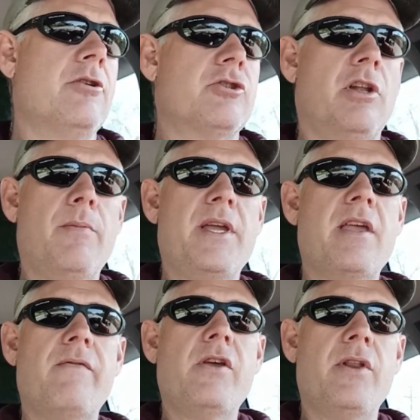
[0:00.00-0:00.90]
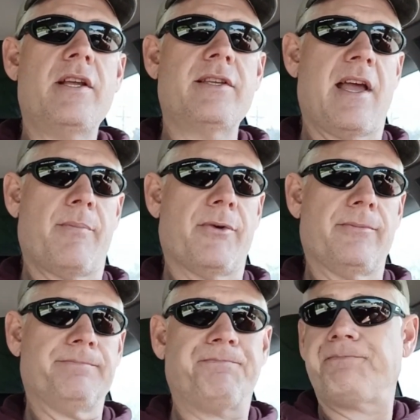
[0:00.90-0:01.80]
So let me give you an example.
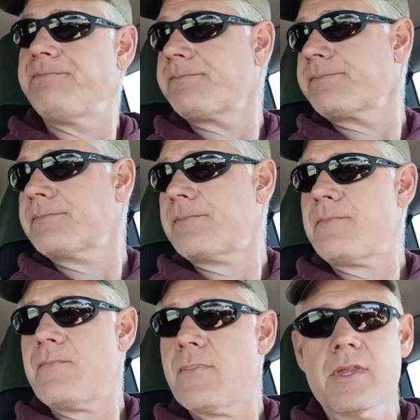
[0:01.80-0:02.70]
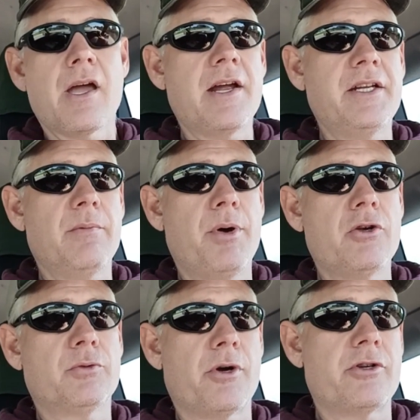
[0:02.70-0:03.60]
I did a
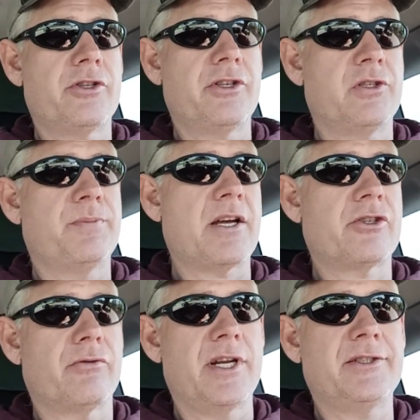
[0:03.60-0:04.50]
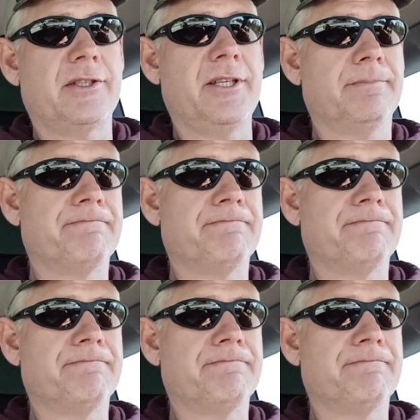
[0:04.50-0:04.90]
post-purchase inspection recently